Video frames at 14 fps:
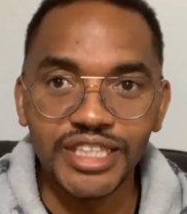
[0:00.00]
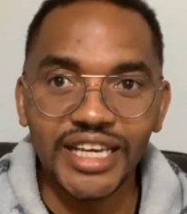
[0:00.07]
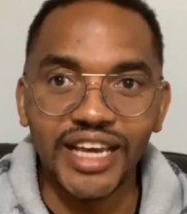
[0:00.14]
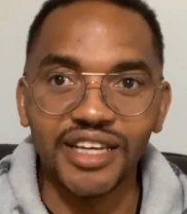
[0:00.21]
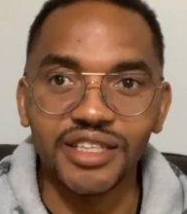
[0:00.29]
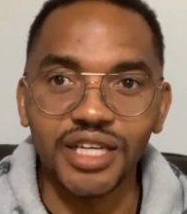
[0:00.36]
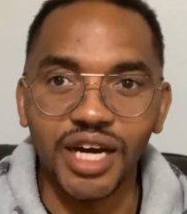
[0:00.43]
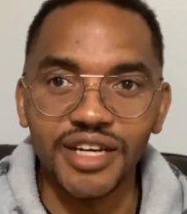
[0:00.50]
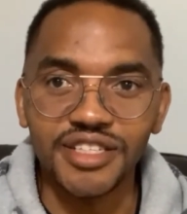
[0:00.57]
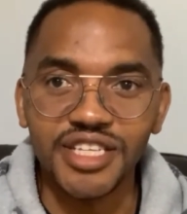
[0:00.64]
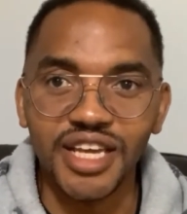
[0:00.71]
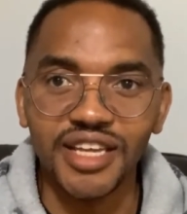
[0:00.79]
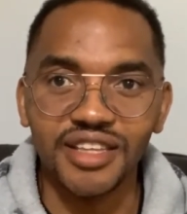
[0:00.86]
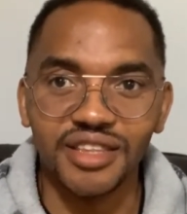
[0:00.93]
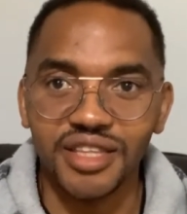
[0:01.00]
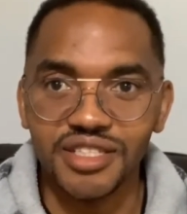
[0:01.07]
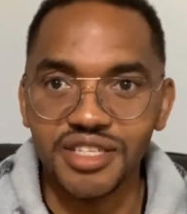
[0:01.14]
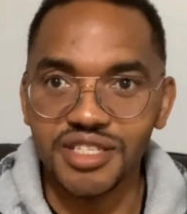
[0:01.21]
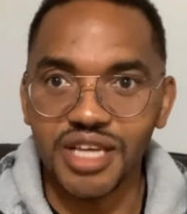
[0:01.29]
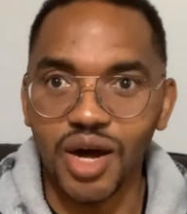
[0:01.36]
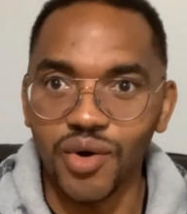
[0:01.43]
And God said, this
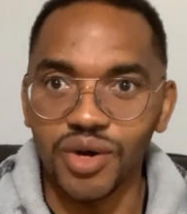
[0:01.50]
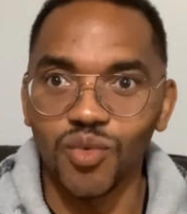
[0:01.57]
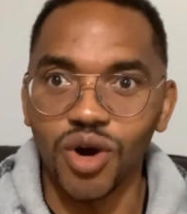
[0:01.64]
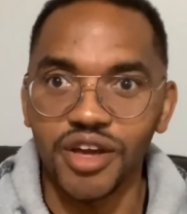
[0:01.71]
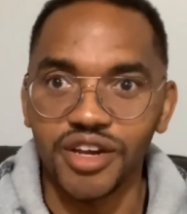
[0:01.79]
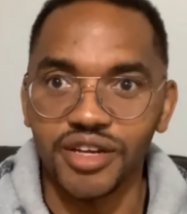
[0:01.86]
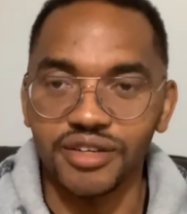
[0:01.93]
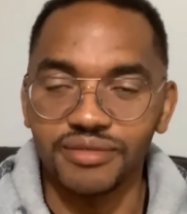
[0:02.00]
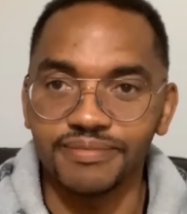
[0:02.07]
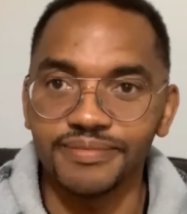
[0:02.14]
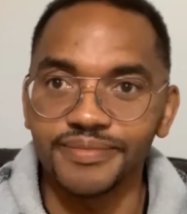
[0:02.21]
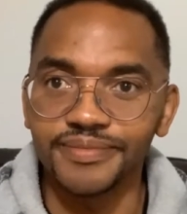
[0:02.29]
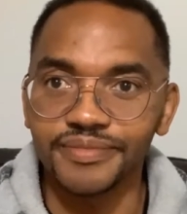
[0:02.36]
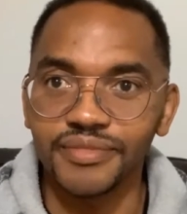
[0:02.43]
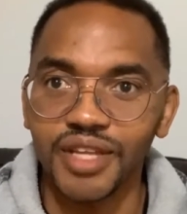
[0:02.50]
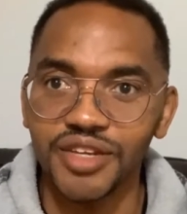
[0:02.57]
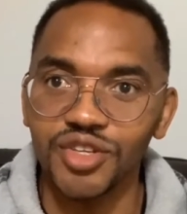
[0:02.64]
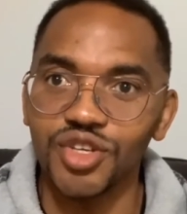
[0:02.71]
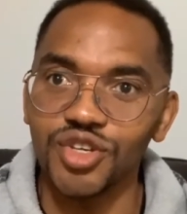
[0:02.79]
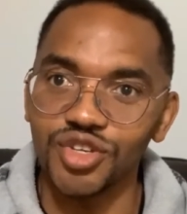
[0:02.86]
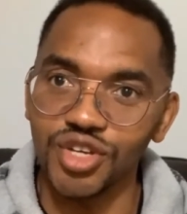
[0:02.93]
is how I want it. And
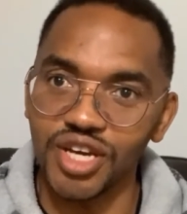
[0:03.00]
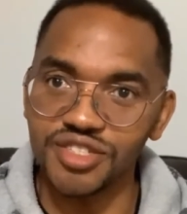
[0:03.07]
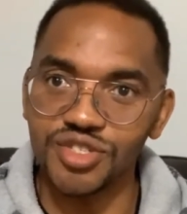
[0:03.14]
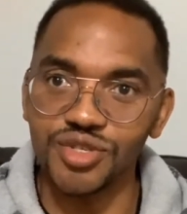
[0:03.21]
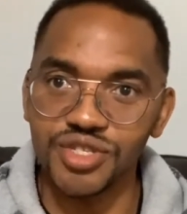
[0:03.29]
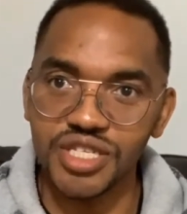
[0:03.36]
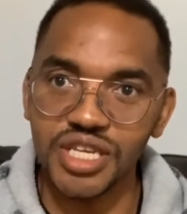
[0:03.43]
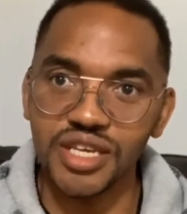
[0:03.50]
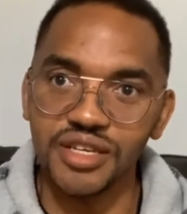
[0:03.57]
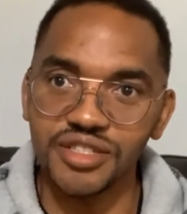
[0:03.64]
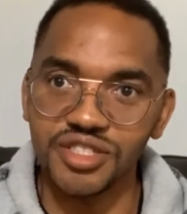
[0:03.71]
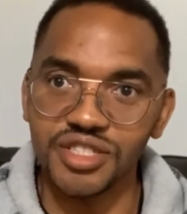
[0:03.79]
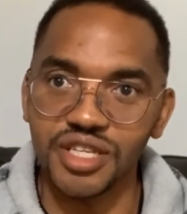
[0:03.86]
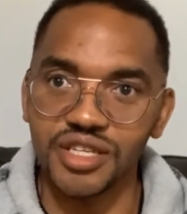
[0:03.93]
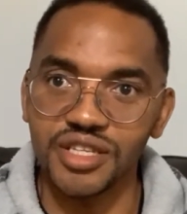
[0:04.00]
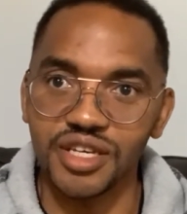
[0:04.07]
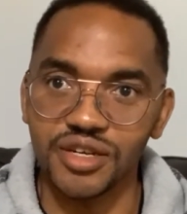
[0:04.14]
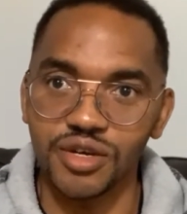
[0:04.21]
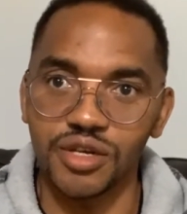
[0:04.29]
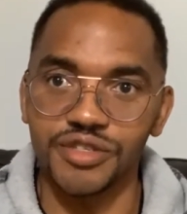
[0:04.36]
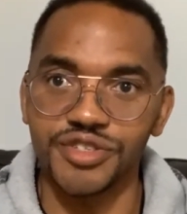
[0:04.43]
you, as you see, it's in the
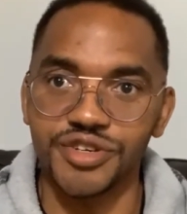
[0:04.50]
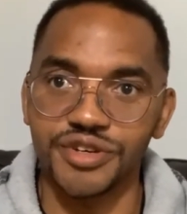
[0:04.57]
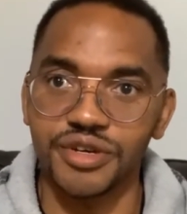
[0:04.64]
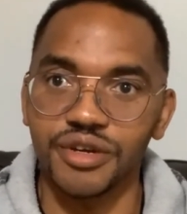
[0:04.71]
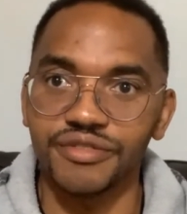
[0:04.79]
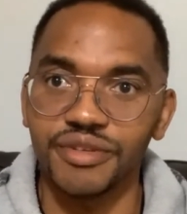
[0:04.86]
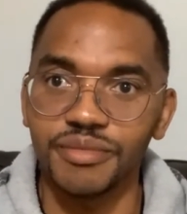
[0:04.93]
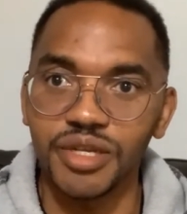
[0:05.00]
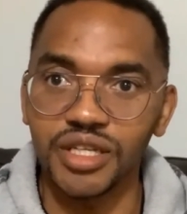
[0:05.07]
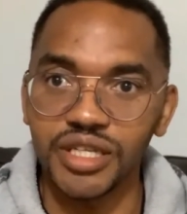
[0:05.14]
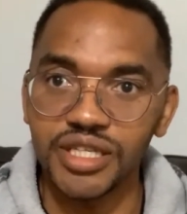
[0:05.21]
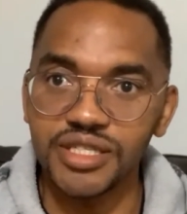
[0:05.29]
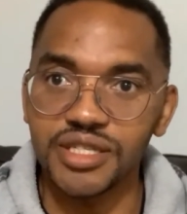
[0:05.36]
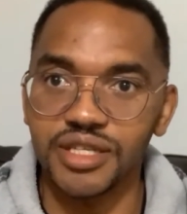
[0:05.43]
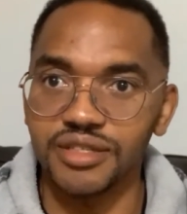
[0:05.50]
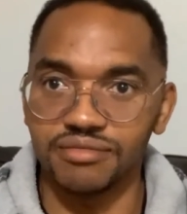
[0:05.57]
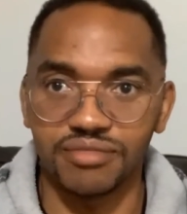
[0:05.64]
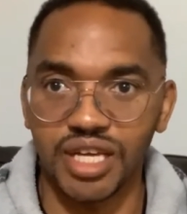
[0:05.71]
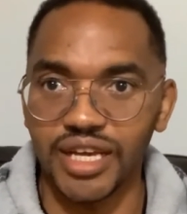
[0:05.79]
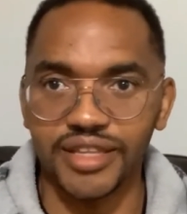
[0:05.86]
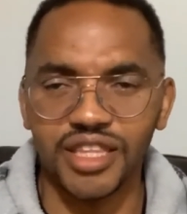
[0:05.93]
culture of the Middle East and
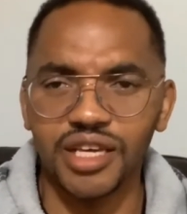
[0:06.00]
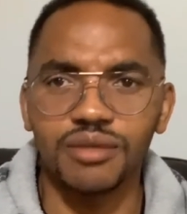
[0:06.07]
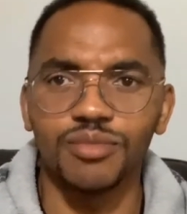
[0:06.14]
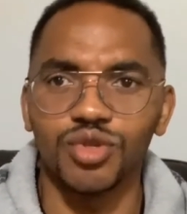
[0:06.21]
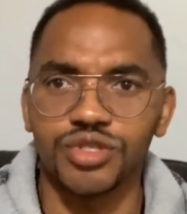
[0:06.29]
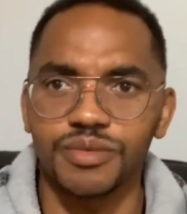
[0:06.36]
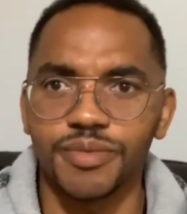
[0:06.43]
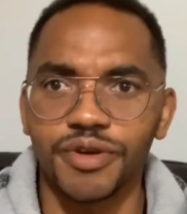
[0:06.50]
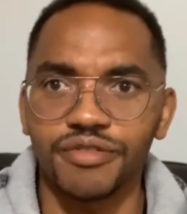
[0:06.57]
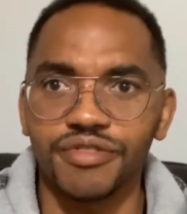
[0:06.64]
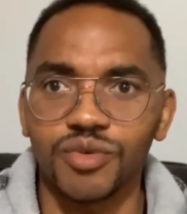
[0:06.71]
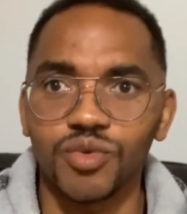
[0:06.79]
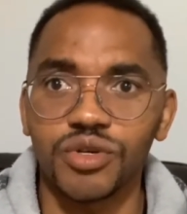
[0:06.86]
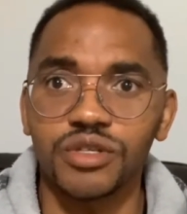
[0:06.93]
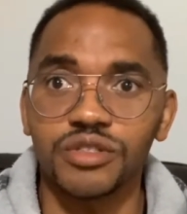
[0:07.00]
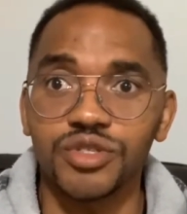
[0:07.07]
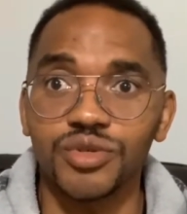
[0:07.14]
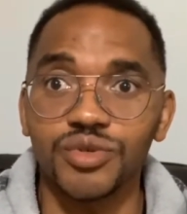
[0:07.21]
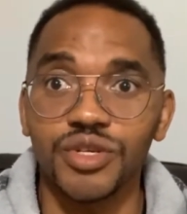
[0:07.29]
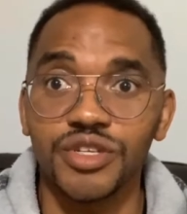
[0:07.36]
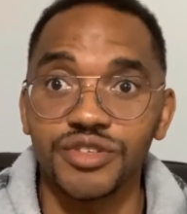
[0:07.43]
I think most part of the world
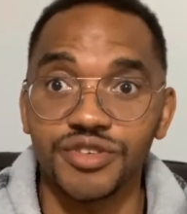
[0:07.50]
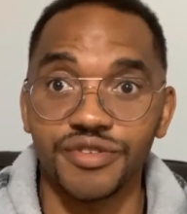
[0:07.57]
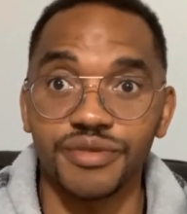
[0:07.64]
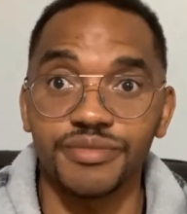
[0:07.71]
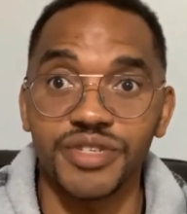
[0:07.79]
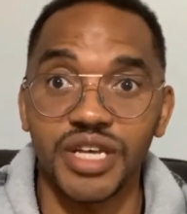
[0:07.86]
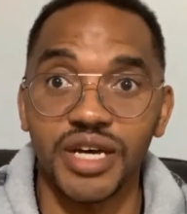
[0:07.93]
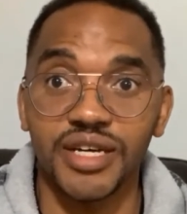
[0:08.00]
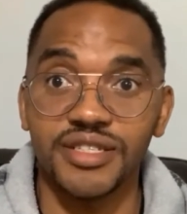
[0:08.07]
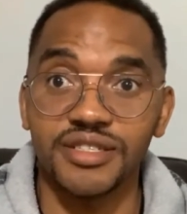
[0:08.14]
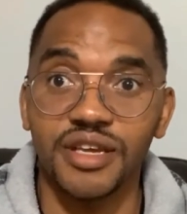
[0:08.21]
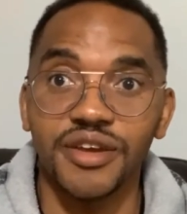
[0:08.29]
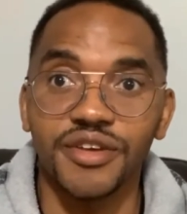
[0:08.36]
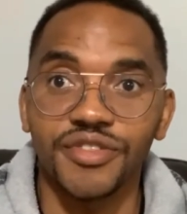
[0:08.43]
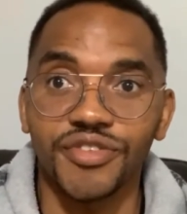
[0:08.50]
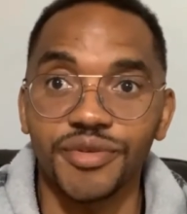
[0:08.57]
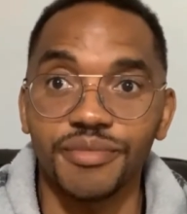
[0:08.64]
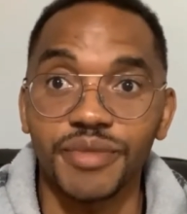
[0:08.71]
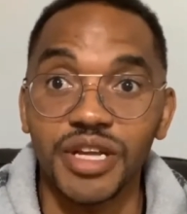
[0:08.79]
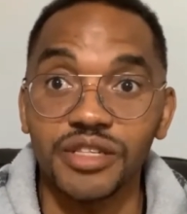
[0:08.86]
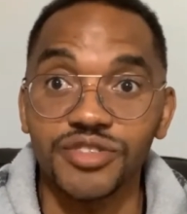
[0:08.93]
to circumcise their
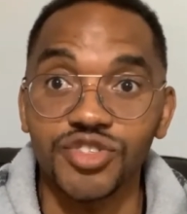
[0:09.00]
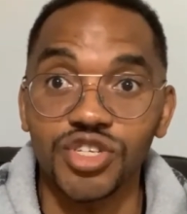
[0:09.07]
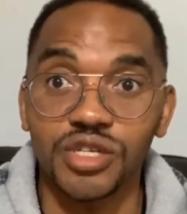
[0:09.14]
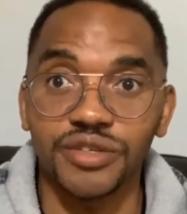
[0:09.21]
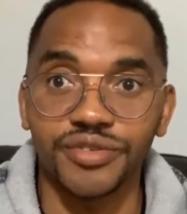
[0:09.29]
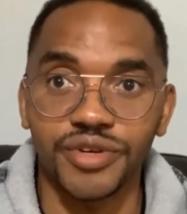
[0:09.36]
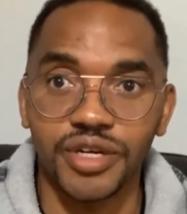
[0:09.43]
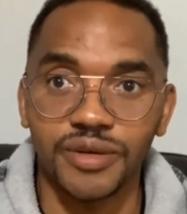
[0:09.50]
male children.